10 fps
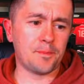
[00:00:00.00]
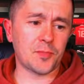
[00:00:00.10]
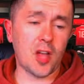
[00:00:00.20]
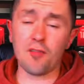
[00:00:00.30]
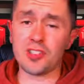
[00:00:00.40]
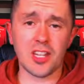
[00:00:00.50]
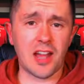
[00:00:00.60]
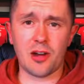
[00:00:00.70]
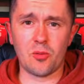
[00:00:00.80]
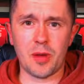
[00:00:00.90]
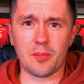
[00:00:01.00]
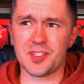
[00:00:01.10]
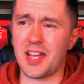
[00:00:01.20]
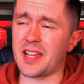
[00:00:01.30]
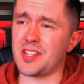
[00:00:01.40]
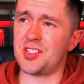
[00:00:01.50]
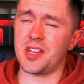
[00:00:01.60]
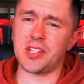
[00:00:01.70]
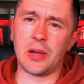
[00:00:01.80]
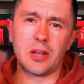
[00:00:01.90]
obviously Aaron Wan-Bissaka
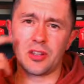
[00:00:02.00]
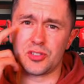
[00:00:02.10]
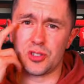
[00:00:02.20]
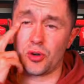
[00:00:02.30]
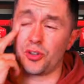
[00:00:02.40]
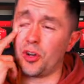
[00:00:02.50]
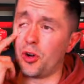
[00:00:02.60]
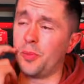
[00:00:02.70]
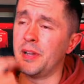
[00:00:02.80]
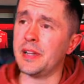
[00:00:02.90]
sticks out like a sore thumb.